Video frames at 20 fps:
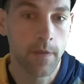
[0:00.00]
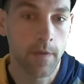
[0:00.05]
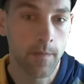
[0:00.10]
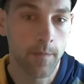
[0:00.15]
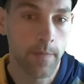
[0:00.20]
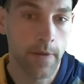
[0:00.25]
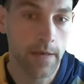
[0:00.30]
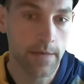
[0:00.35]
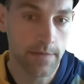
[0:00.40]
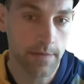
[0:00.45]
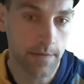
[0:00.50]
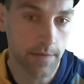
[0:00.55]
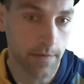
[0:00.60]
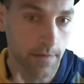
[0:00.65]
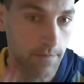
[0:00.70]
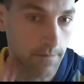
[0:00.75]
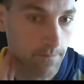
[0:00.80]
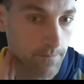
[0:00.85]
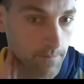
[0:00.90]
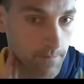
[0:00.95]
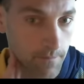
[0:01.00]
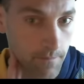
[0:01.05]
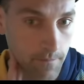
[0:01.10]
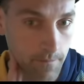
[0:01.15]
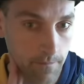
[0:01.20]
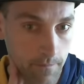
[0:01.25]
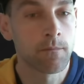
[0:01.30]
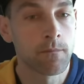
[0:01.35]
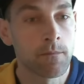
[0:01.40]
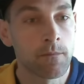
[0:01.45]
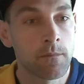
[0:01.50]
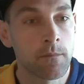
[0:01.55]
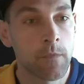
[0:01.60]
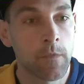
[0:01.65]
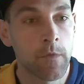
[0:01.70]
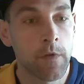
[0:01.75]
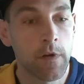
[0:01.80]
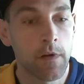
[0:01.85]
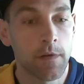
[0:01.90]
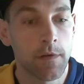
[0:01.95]
pass the turn.
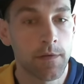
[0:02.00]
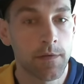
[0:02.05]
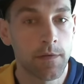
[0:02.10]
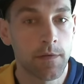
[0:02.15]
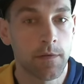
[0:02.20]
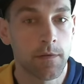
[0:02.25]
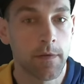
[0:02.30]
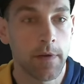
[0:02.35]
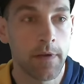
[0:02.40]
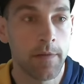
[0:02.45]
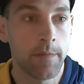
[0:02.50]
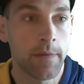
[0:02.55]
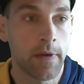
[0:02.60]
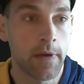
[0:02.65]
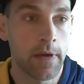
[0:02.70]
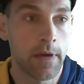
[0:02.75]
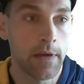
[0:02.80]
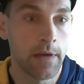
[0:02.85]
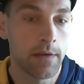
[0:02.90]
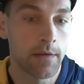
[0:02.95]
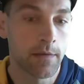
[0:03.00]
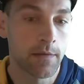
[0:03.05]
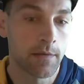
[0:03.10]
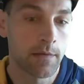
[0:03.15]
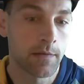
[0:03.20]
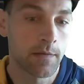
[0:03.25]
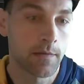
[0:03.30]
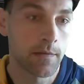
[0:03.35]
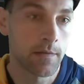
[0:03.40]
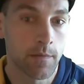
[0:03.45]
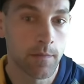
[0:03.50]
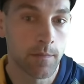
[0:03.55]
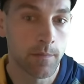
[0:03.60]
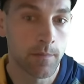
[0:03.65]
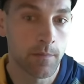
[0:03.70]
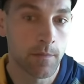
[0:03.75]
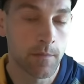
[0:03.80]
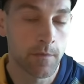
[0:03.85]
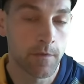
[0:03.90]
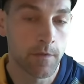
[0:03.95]
I'm gonna skred my
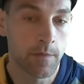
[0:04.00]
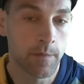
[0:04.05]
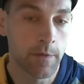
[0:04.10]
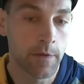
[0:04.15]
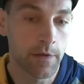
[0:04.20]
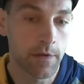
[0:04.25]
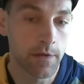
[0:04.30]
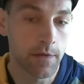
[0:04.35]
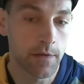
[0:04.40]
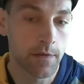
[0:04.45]
familiar.